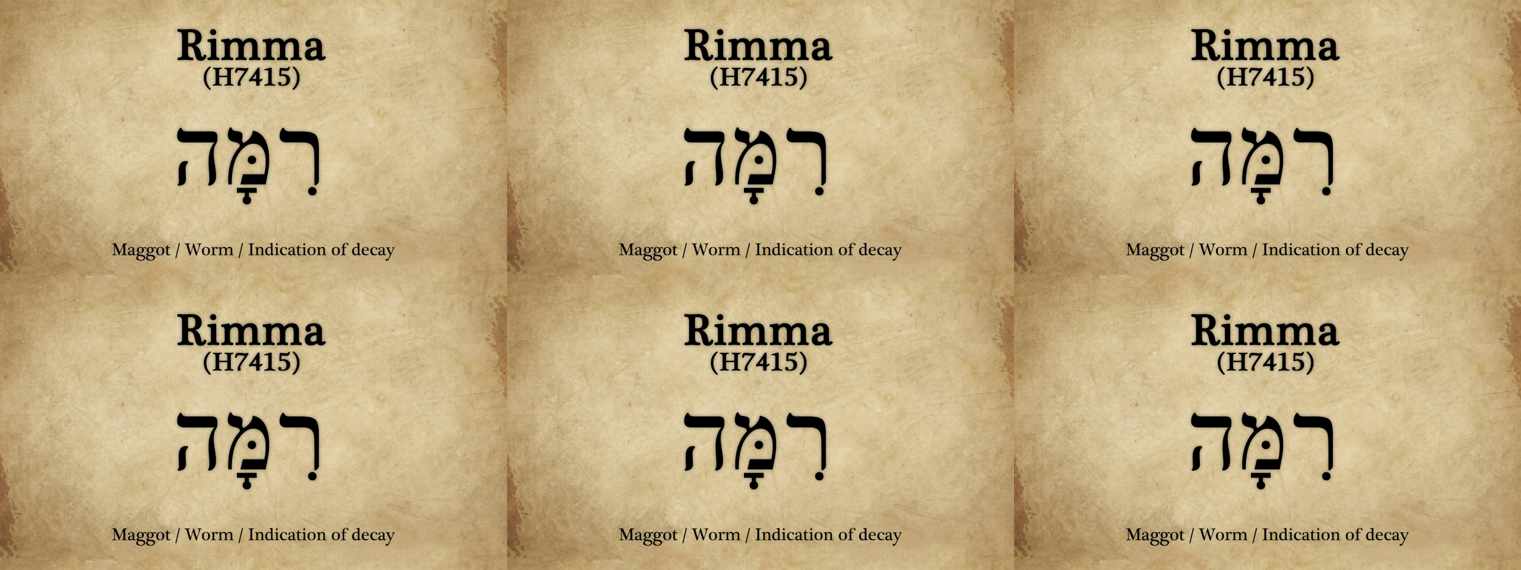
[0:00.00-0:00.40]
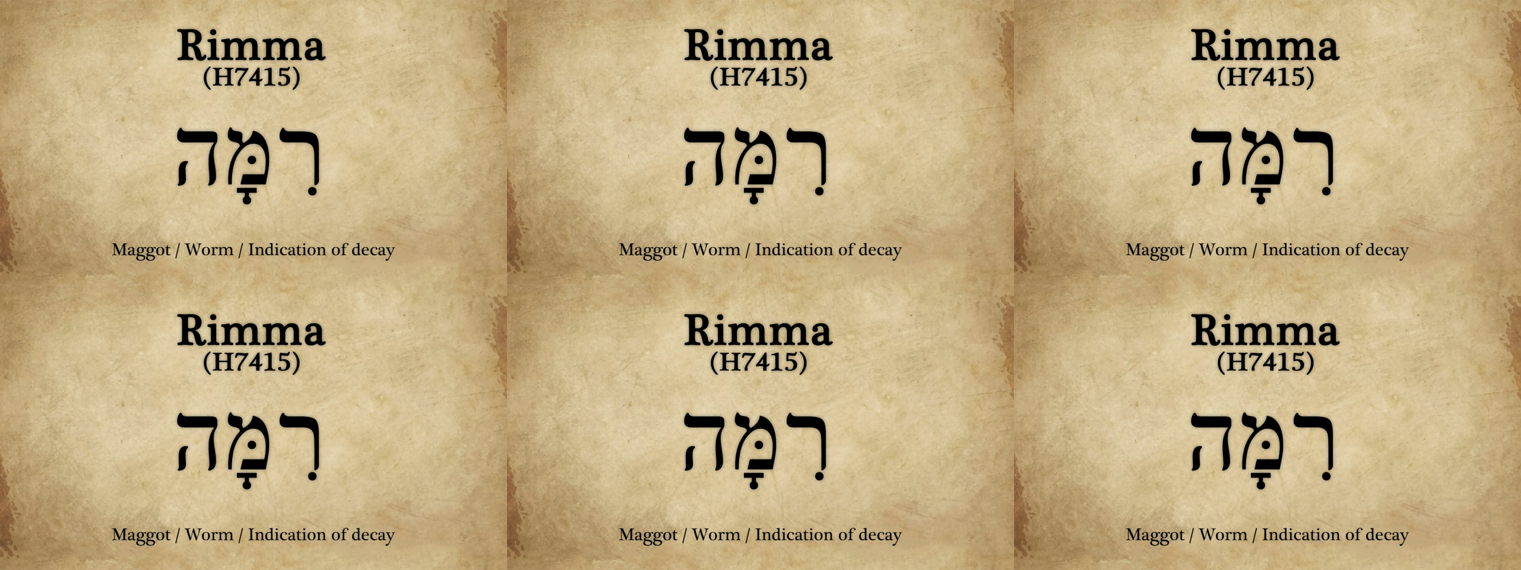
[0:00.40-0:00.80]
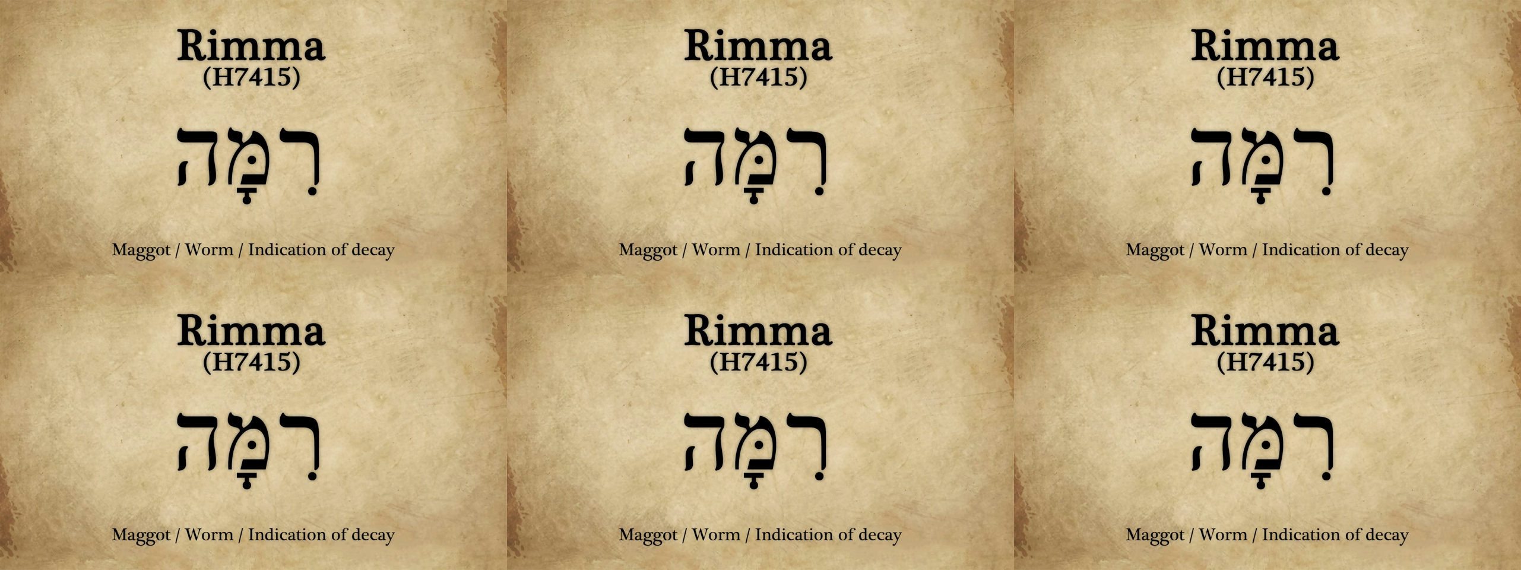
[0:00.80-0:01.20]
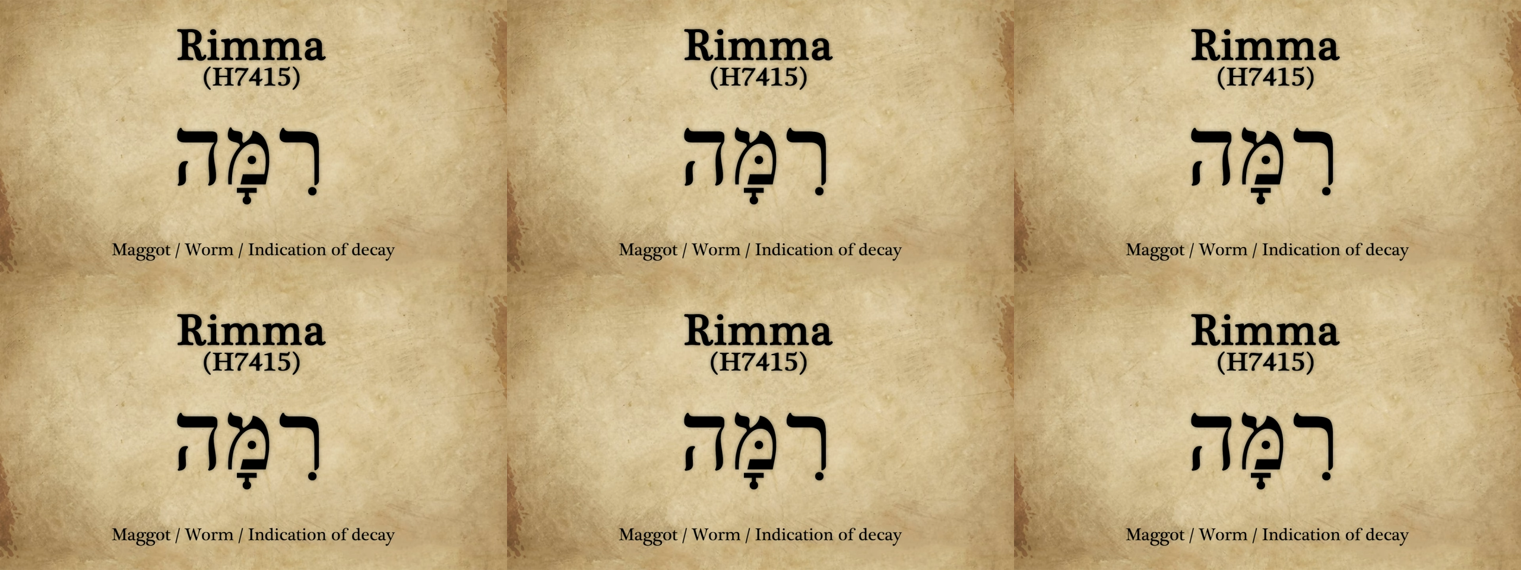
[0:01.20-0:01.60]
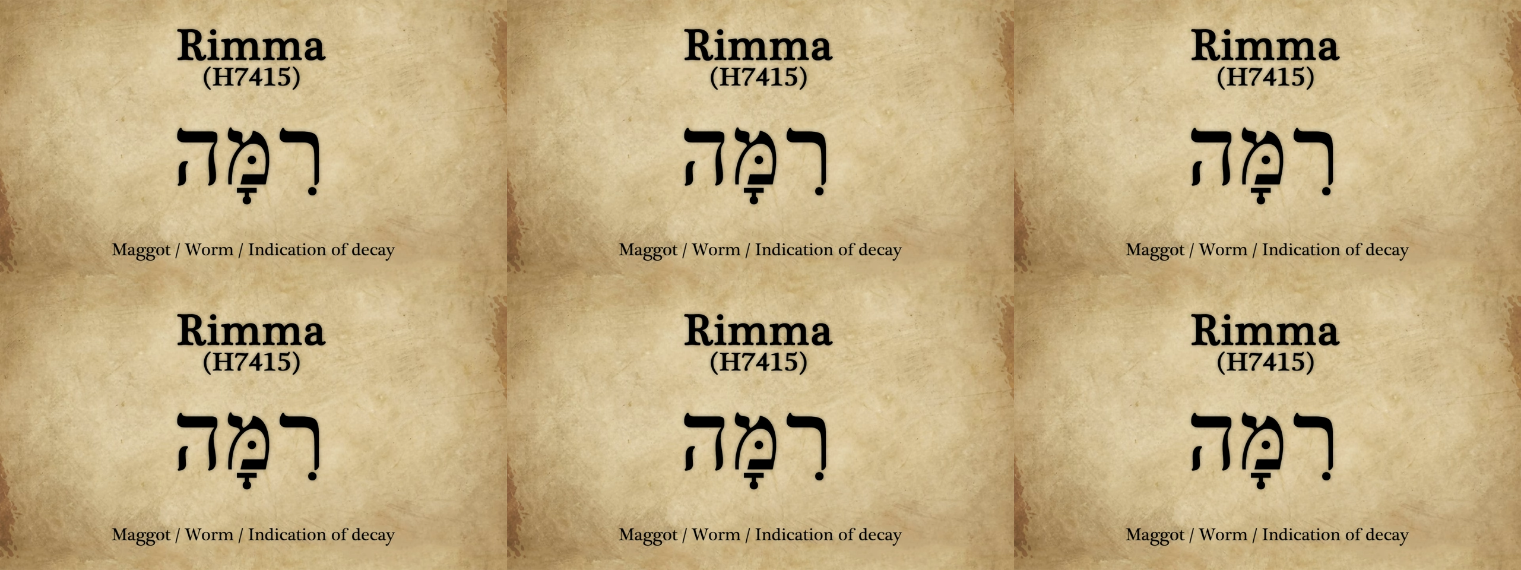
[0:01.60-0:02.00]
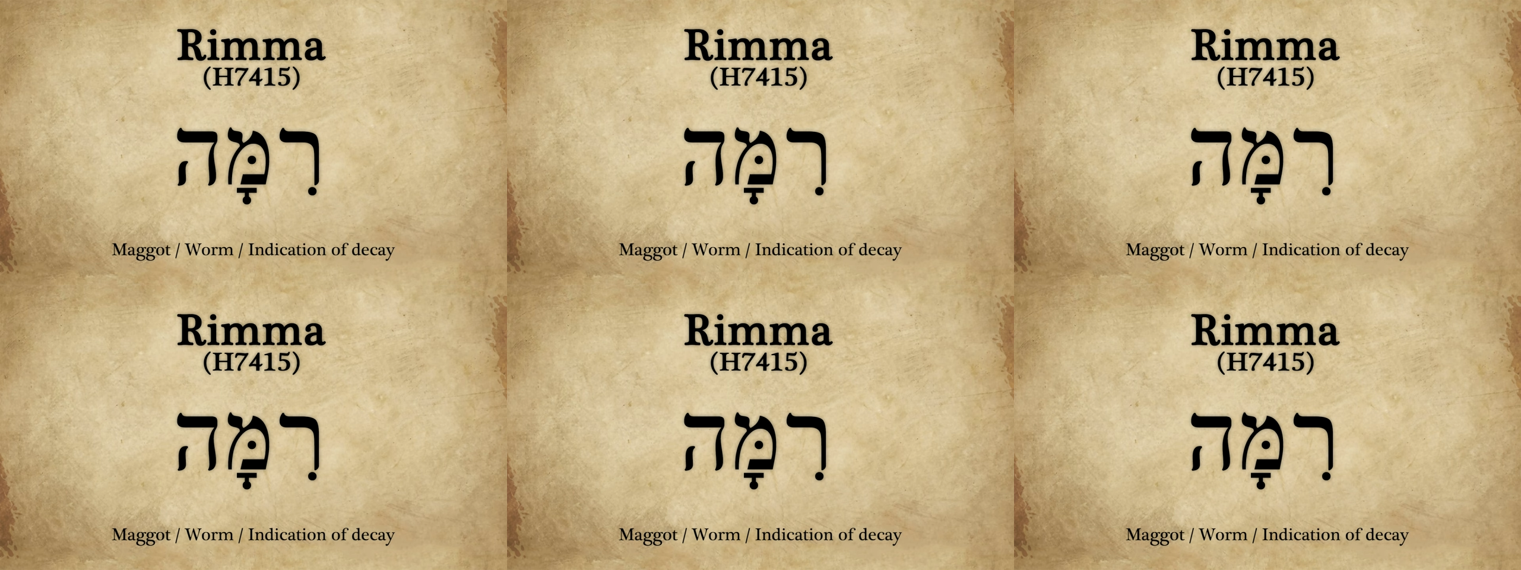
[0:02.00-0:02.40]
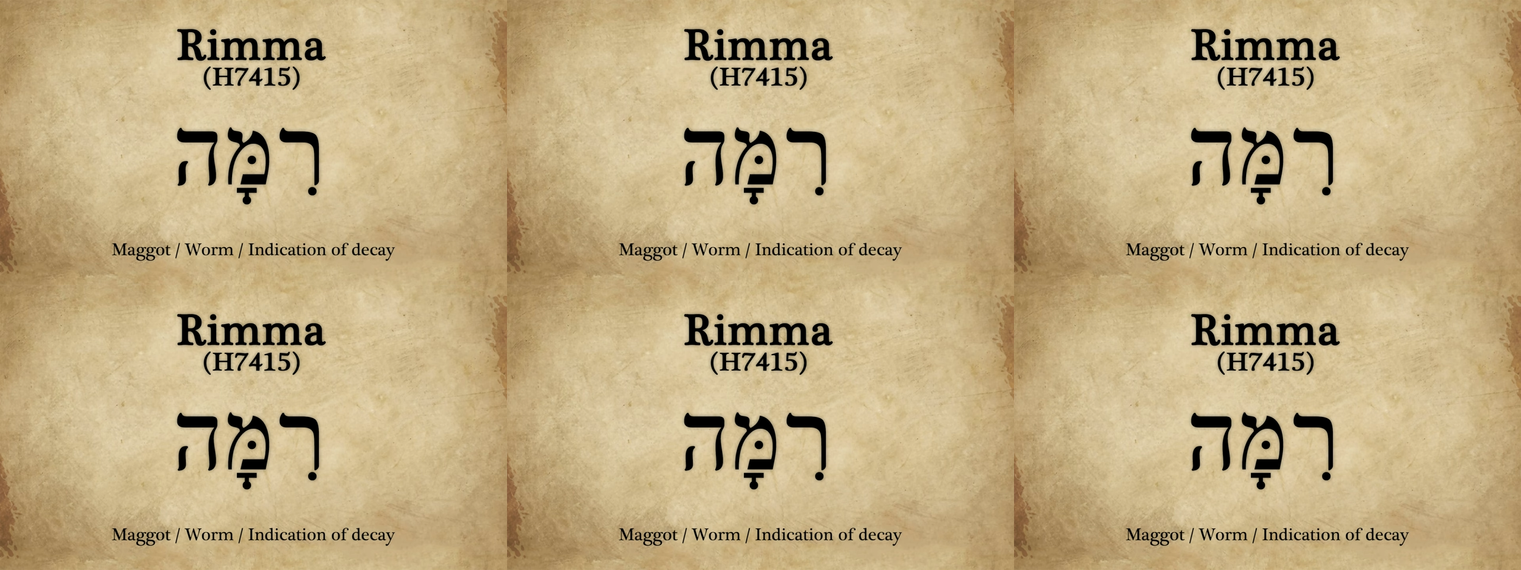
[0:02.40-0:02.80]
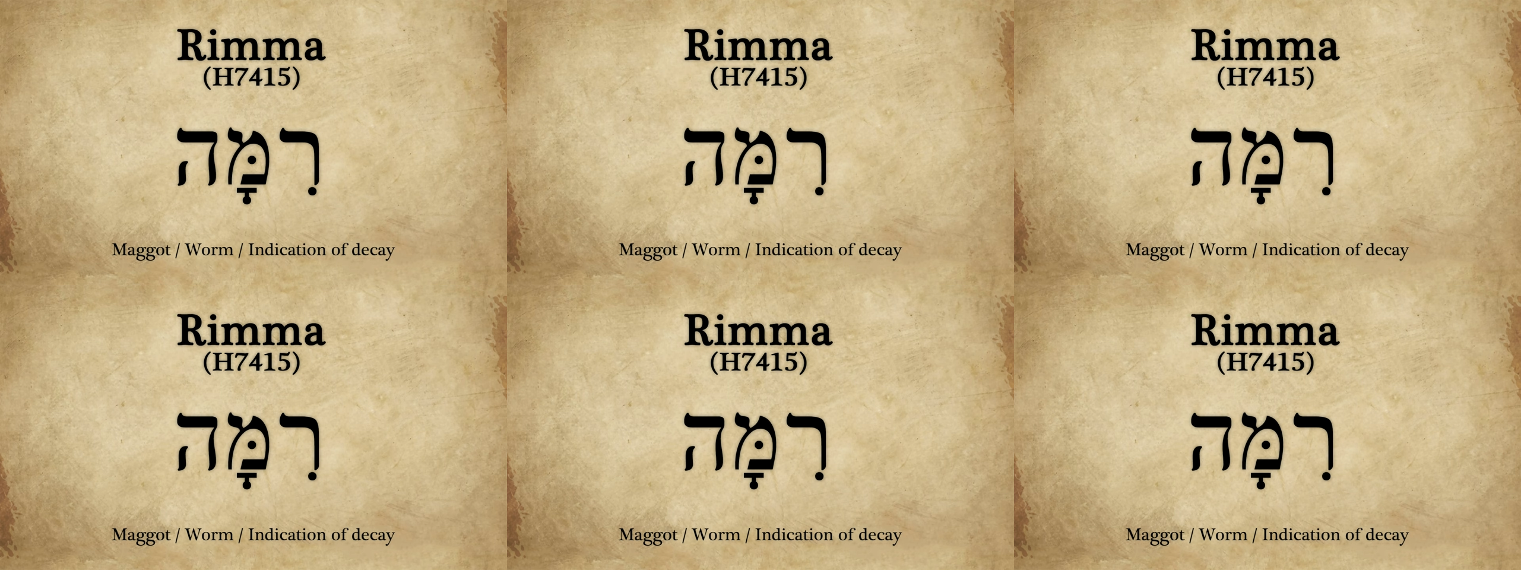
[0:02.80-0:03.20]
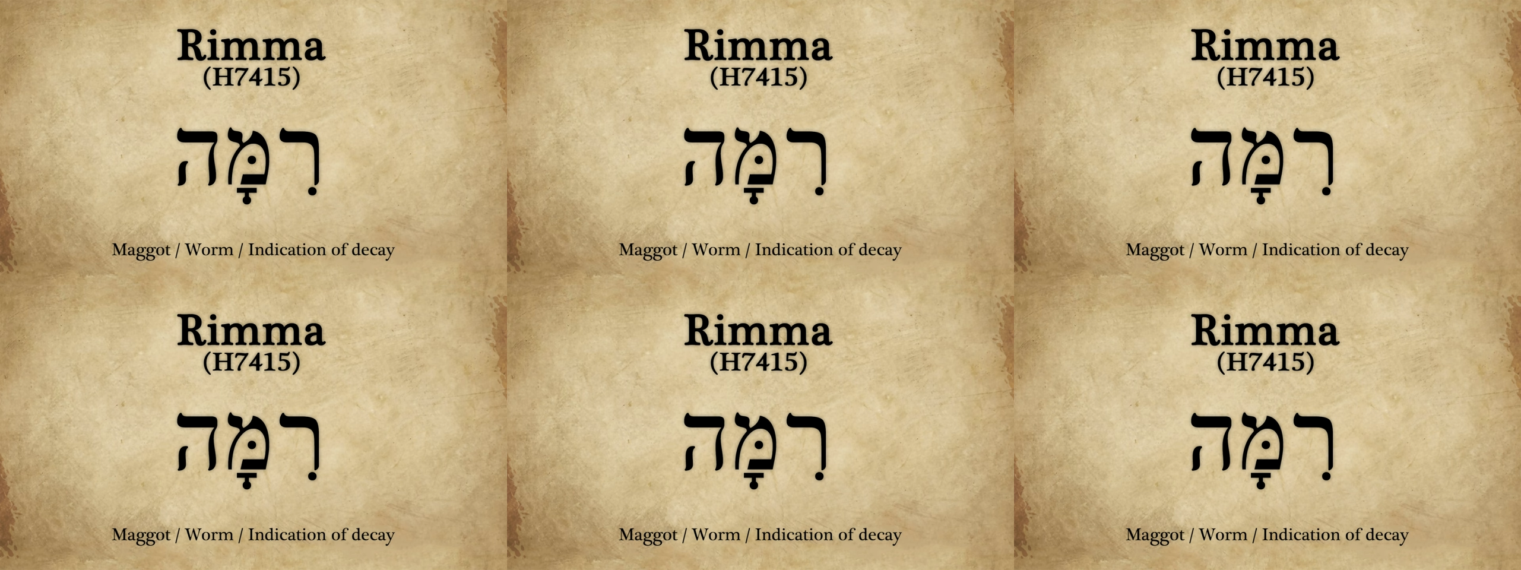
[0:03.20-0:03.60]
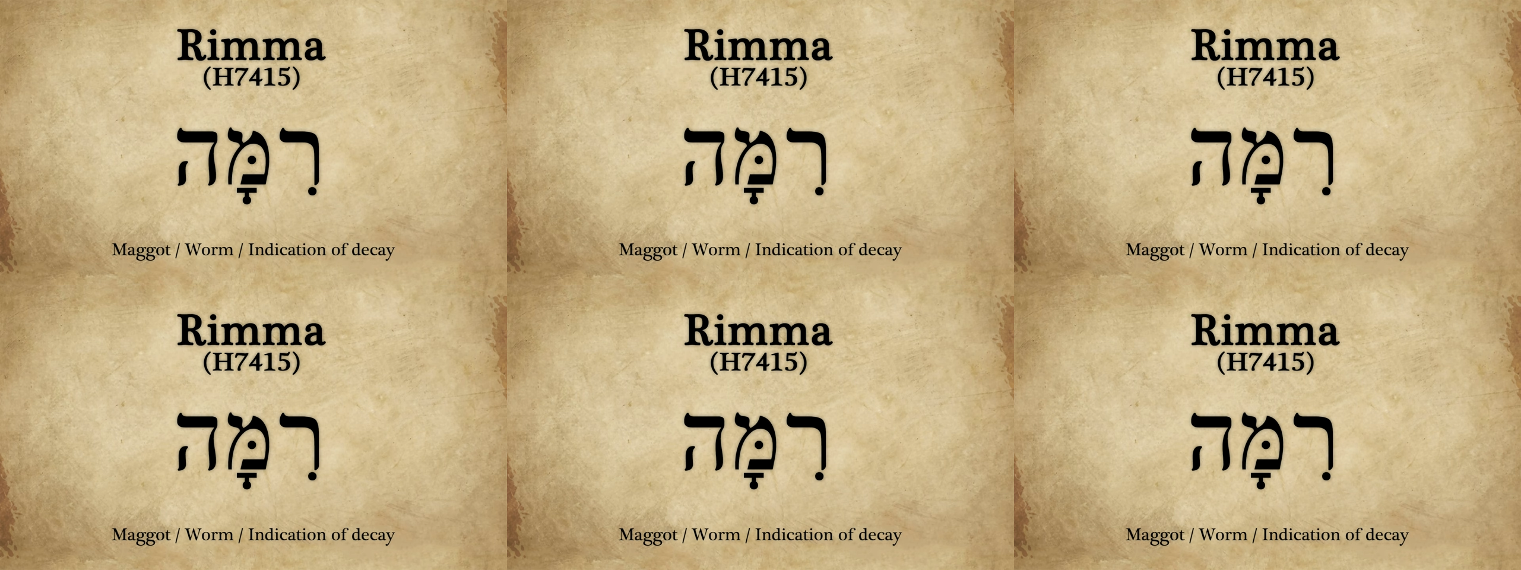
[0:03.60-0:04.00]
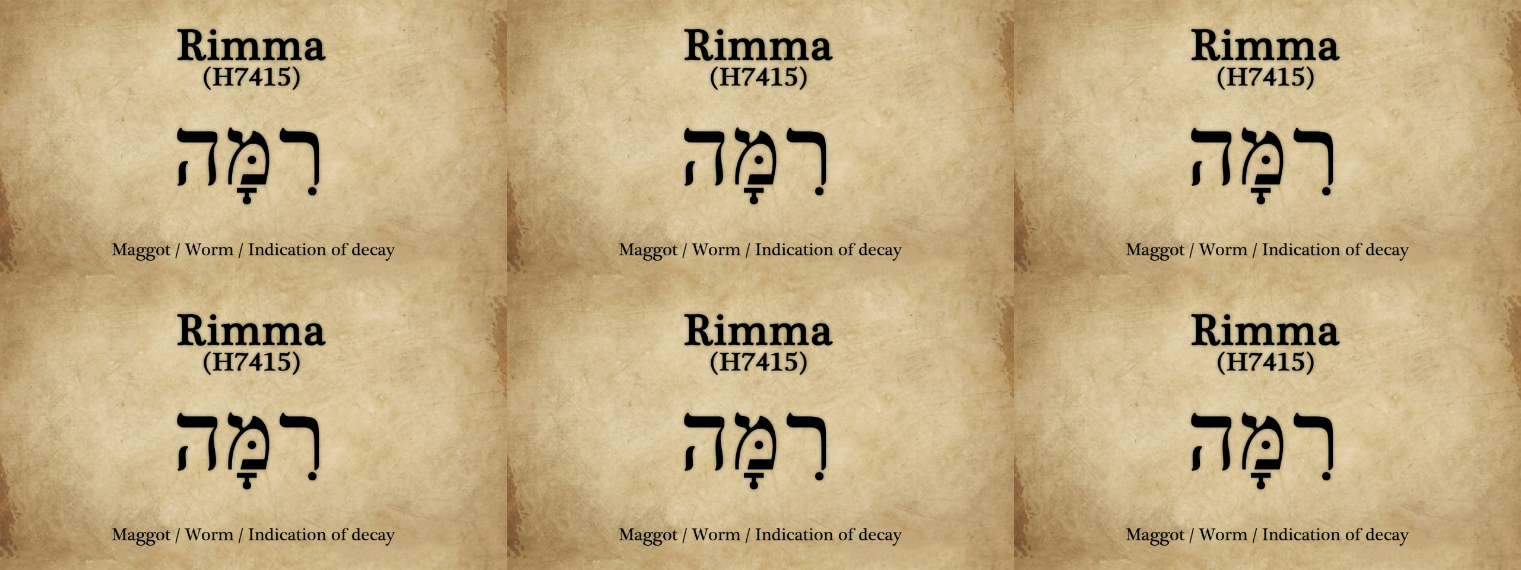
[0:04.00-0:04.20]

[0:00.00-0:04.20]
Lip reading: [unreadable: no face in view]